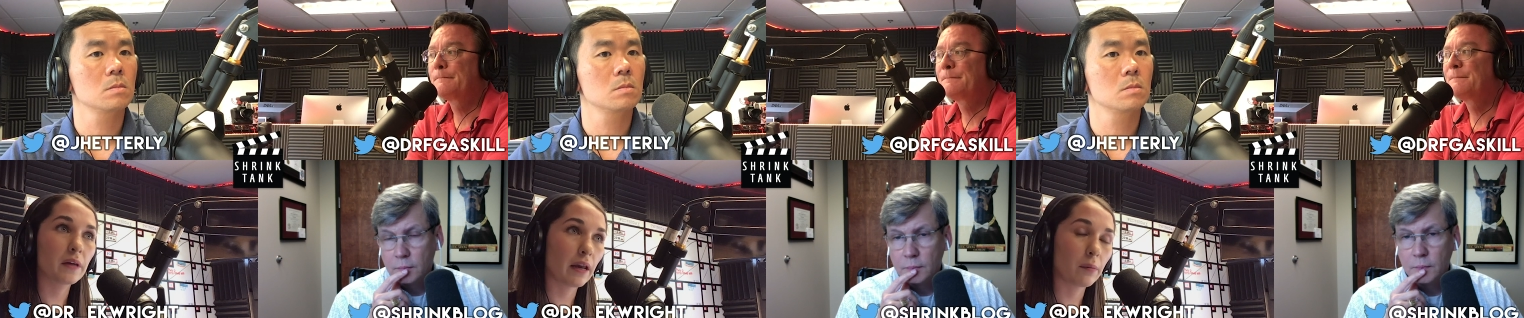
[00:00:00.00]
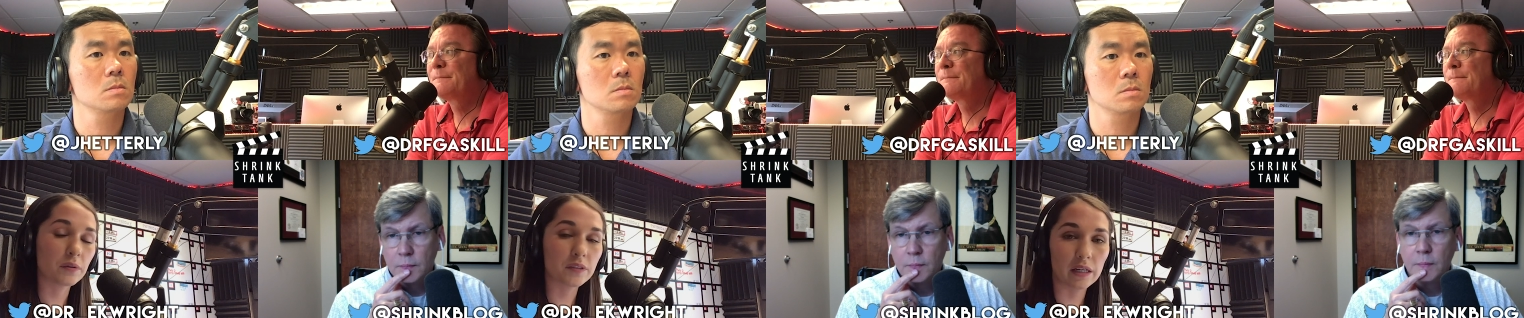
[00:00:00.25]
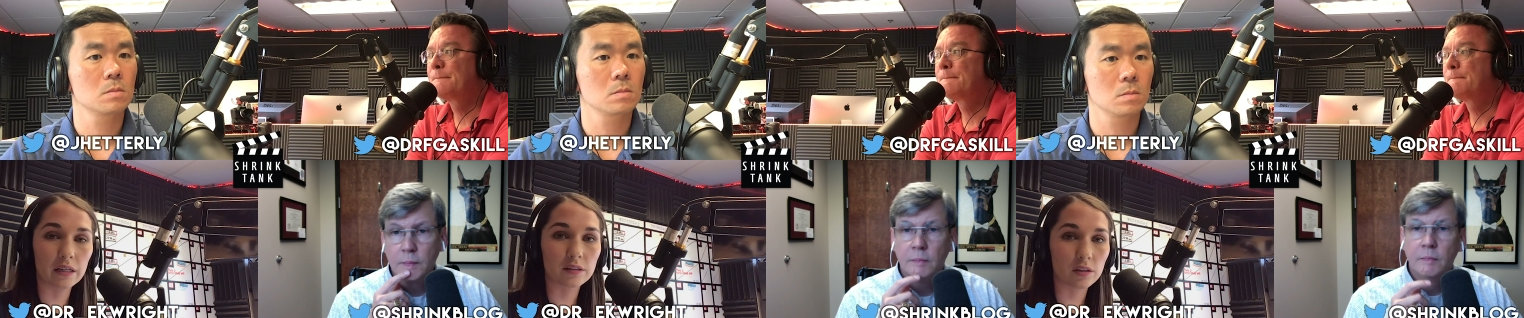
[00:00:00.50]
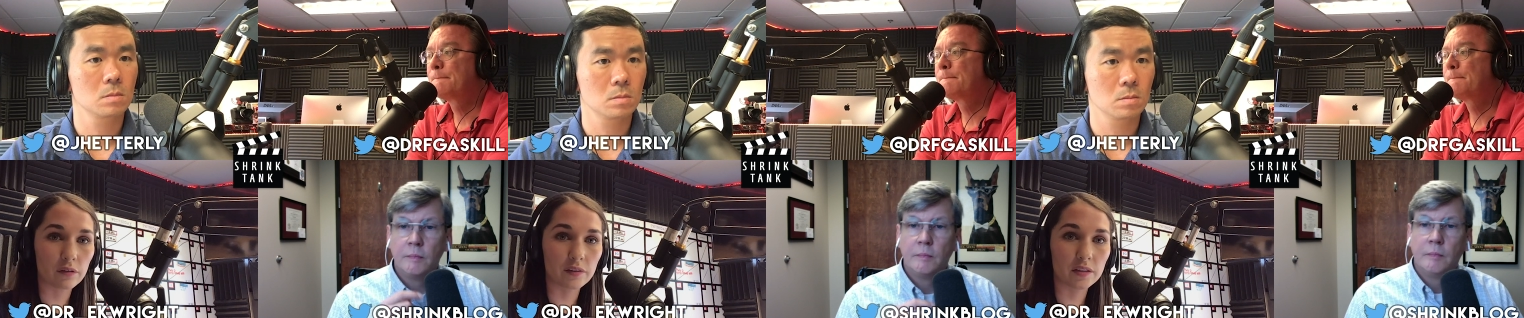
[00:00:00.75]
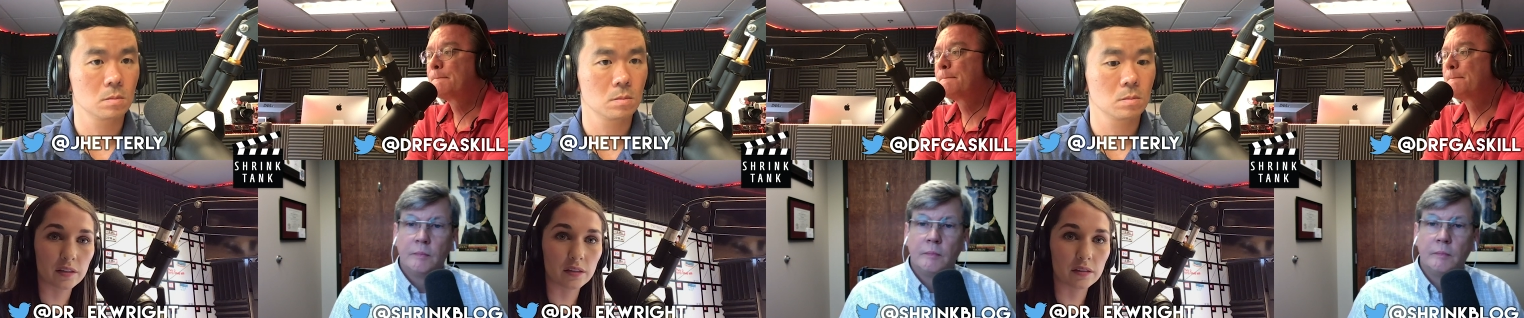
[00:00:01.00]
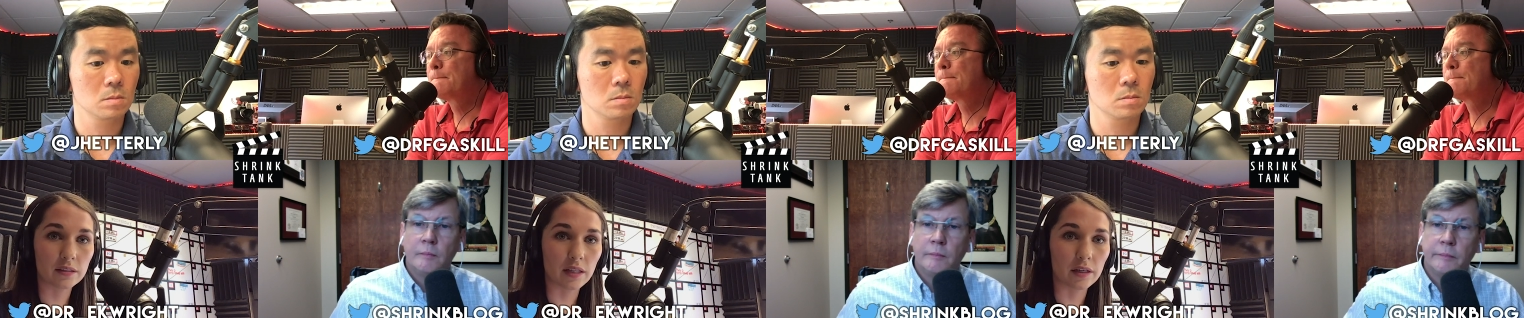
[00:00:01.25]
Speaker 1: be able to get
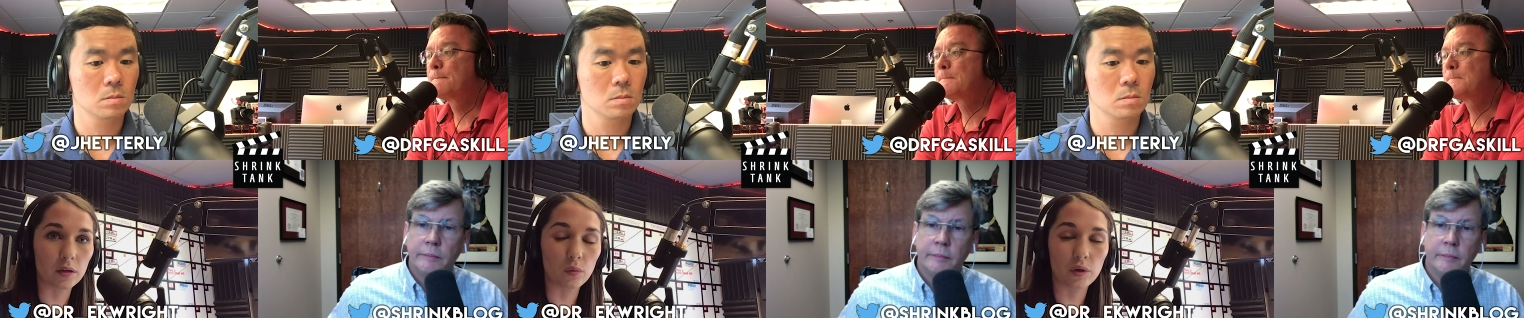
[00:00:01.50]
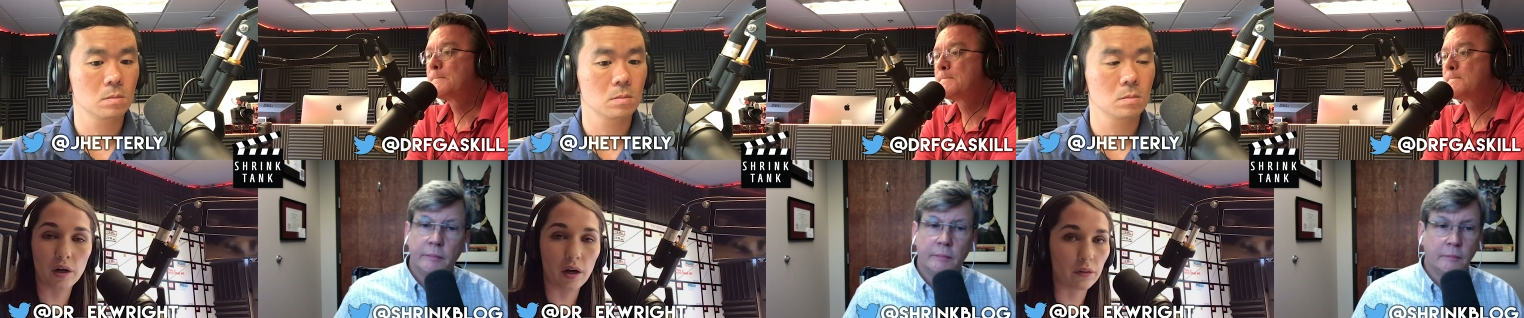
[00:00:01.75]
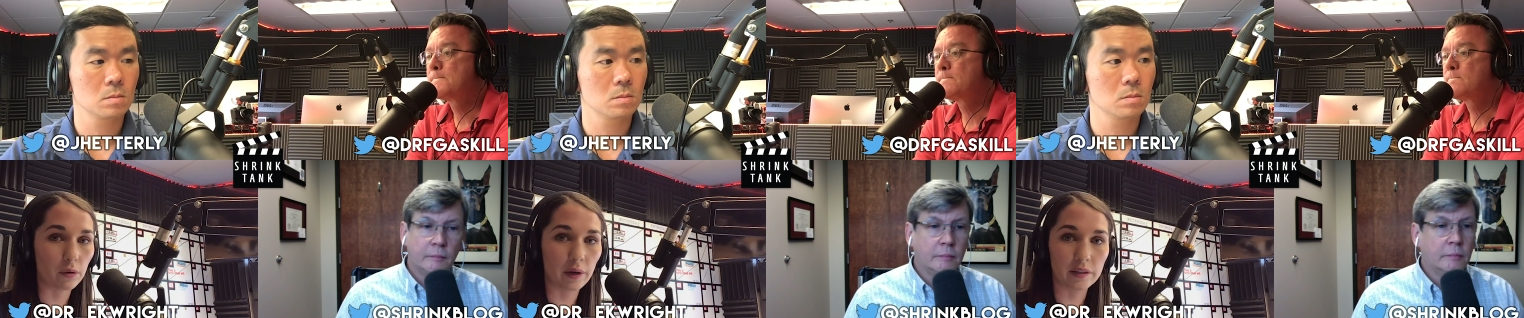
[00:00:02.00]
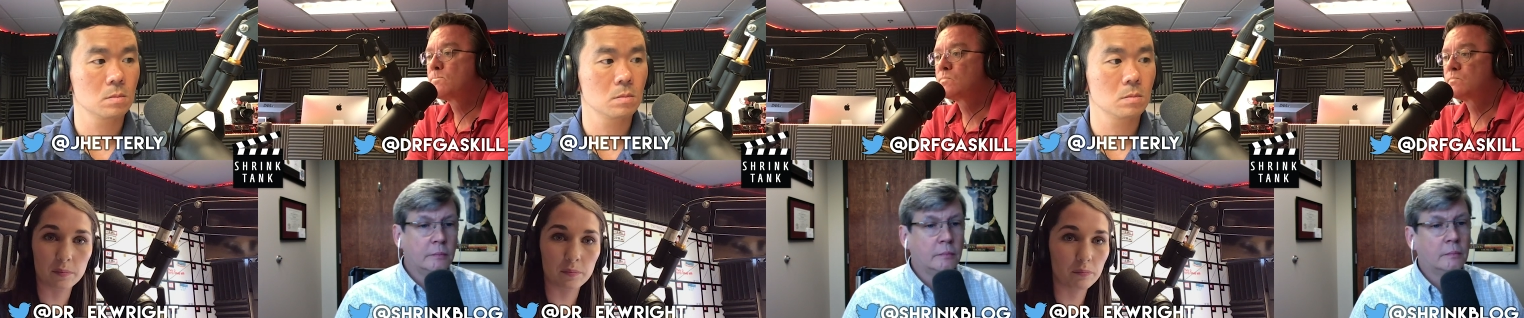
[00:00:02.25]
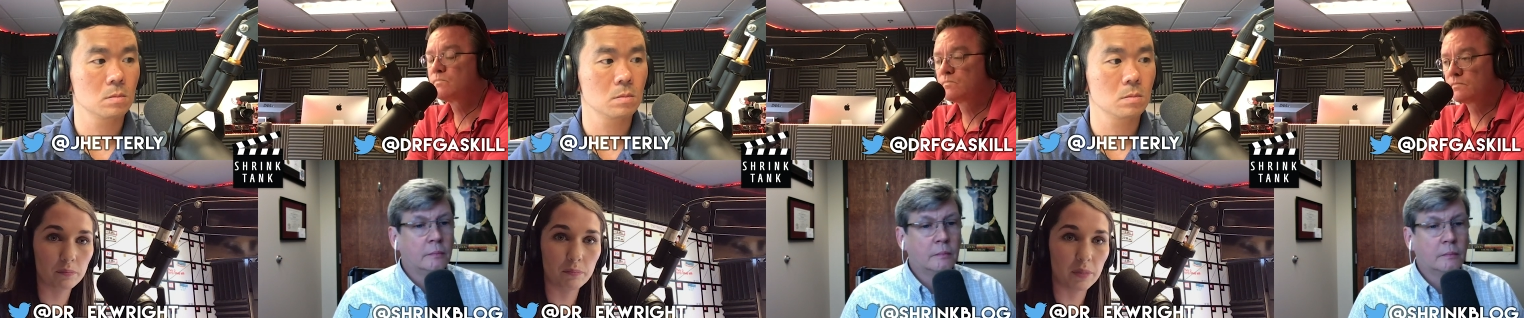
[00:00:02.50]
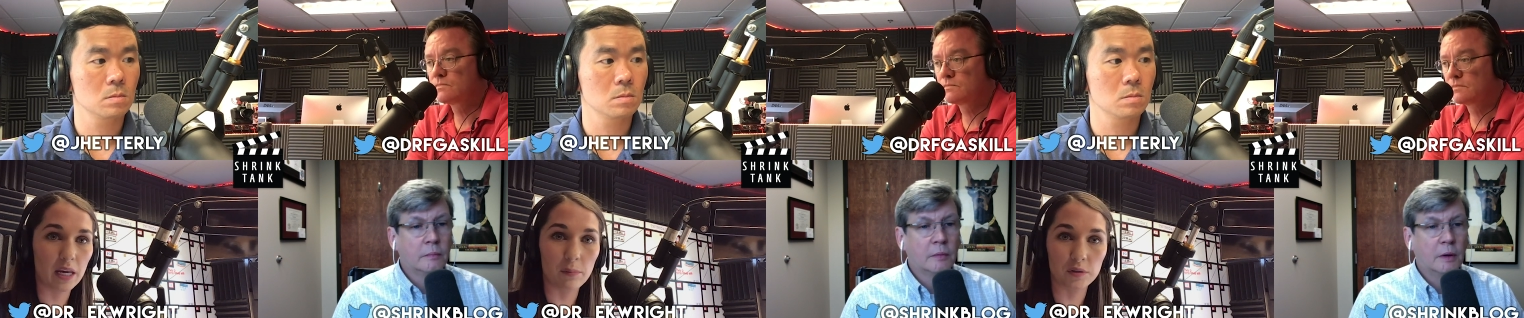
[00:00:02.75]
services that you wouldn't otherwise
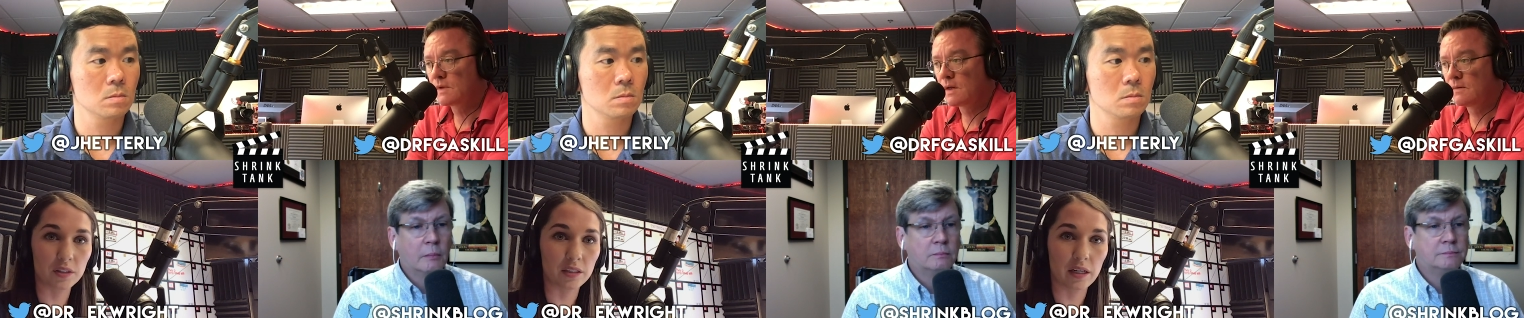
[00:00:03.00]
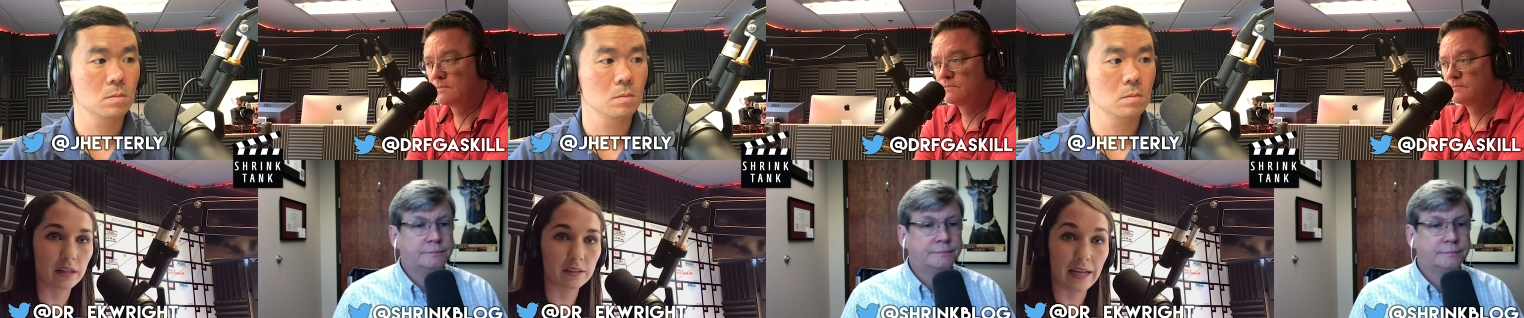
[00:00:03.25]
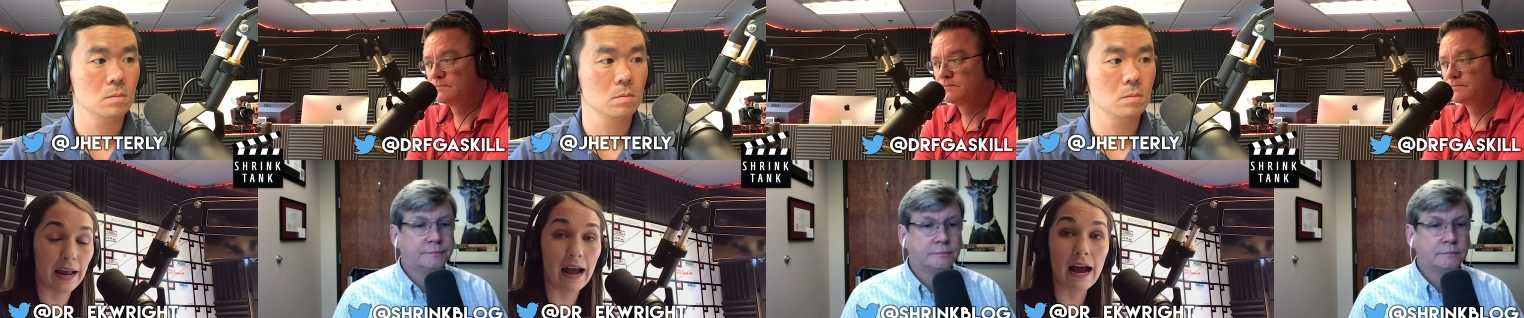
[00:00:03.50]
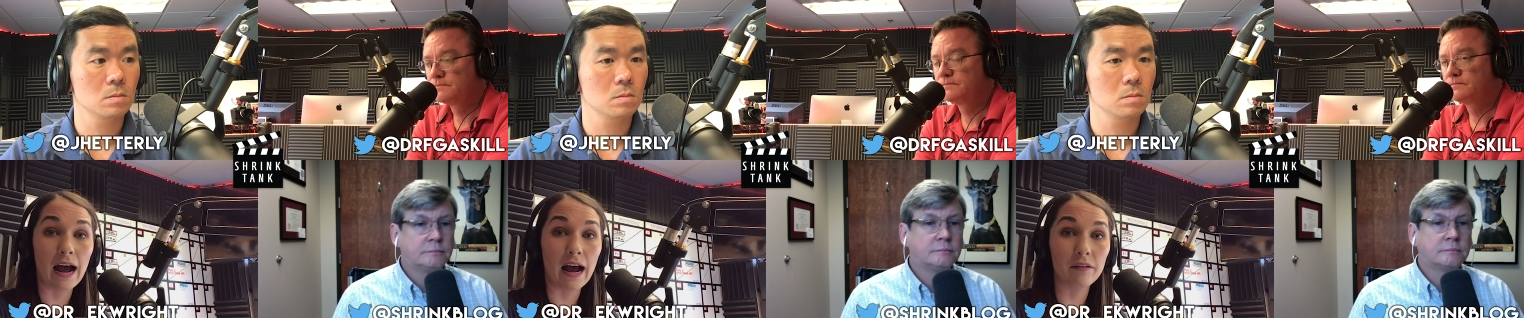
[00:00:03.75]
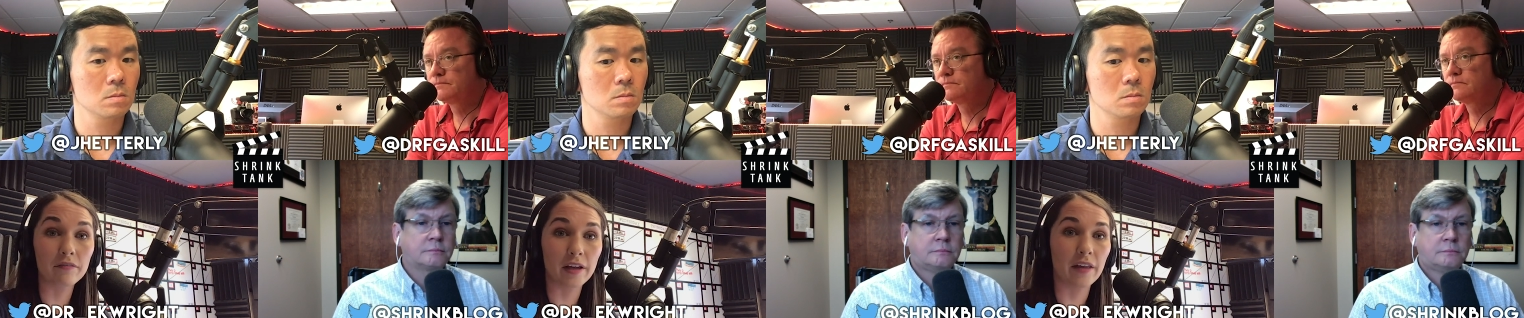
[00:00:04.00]
be able to have.